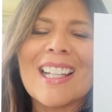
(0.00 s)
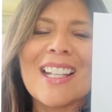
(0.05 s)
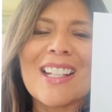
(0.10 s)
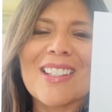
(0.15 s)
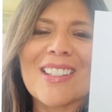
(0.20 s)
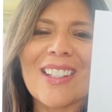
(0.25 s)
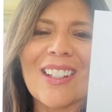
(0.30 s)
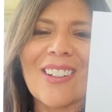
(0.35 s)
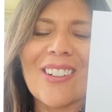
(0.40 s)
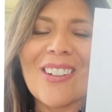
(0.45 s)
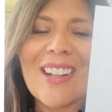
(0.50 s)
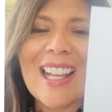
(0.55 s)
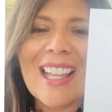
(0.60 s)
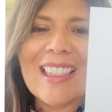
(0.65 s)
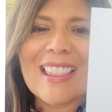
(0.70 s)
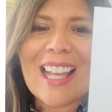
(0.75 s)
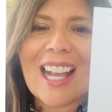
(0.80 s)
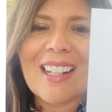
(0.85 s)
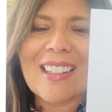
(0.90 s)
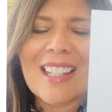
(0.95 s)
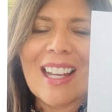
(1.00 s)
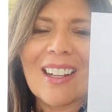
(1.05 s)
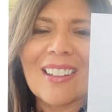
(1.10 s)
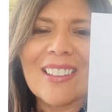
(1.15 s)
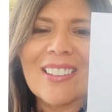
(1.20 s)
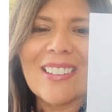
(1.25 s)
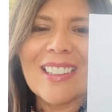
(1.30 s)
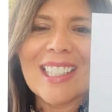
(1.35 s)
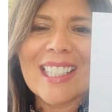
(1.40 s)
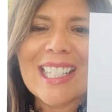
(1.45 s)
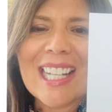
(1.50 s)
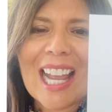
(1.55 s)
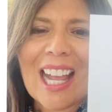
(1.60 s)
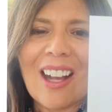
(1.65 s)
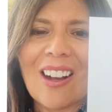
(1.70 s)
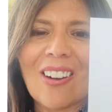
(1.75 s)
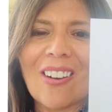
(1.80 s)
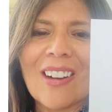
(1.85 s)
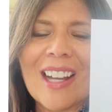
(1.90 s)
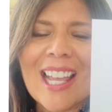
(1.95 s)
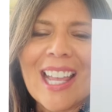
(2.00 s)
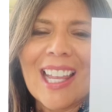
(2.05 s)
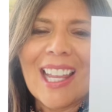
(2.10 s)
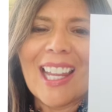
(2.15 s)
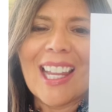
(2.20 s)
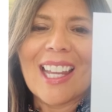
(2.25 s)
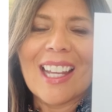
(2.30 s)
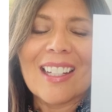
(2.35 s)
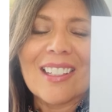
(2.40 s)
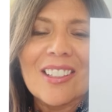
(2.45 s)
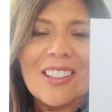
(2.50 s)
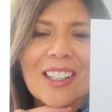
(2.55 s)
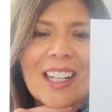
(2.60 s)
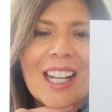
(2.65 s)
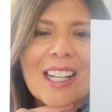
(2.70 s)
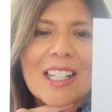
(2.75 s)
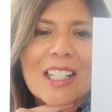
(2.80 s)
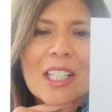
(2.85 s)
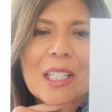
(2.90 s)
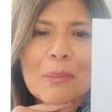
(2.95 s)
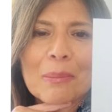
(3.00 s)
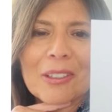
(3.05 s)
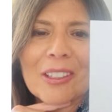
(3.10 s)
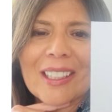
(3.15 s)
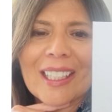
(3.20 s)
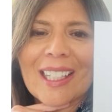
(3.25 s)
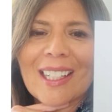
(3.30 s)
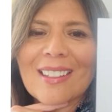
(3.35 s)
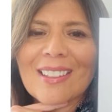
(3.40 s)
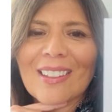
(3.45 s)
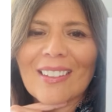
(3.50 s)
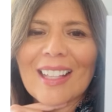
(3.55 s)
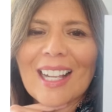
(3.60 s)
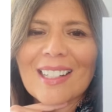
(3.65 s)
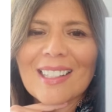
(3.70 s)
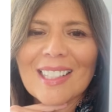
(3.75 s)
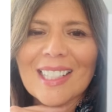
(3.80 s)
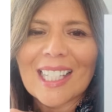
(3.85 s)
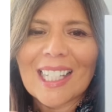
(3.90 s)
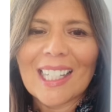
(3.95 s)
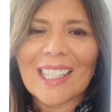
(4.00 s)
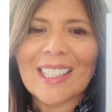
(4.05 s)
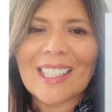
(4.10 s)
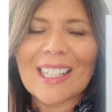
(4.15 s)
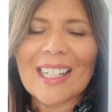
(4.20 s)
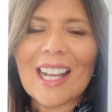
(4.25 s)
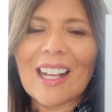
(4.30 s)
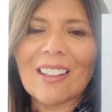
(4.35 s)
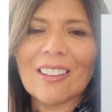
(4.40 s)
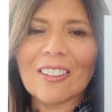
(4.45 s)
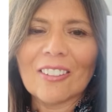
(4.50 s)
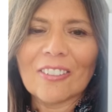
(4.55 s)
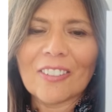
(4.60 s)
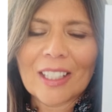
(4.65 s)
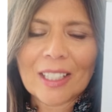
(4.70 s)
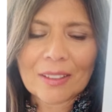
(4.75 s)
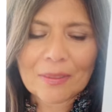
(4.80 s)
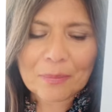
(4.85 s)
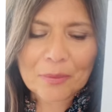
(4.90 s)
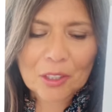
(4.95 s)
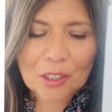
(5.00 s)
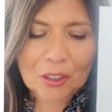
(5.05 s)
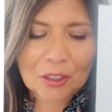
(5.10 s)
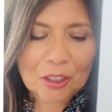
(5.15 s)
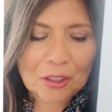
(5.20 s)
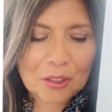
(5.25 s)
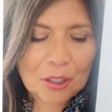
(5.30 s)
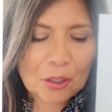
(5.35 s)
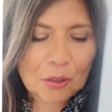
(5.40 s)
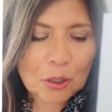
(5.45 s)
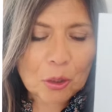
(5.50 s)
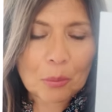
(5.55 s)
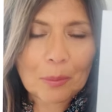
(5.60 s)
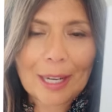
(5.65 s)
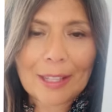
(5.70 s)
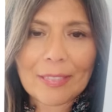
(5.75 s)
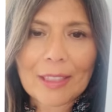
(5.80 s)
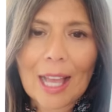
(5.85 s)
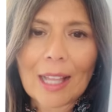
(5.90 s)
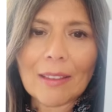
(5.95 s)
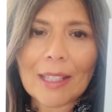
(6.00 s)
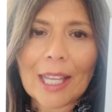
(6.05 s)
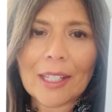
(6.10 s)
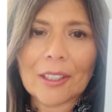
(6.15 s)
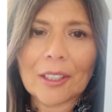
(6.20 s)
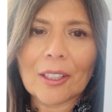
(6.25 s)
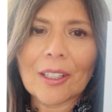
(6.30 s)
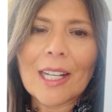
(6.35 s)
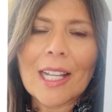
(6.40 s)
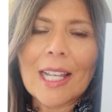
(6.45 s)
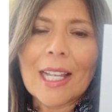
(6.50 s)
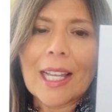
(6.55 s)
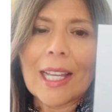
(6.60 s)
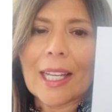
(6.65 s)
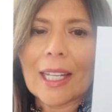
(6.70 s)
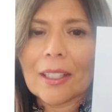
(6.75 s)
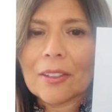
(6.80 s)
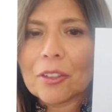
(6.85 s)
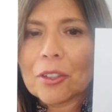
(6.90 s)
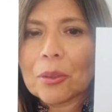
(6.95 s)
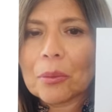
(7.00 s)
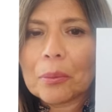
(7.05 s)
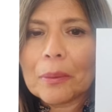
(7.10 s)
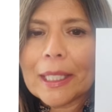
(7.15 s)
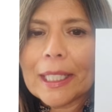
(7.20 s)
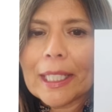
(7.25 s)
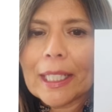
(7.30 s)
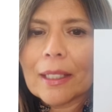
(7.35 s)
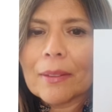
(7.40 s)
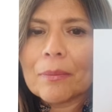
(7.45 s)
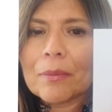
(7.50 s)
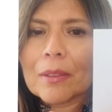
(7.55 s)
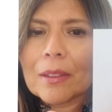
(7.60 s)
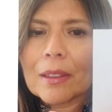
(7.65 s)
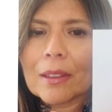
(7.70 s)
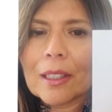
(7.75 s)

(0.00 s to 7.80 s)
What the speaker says: So that's how you can tell. And you're kind of smirking, so that's the Indian elephant. So you know to write that letter and to read it.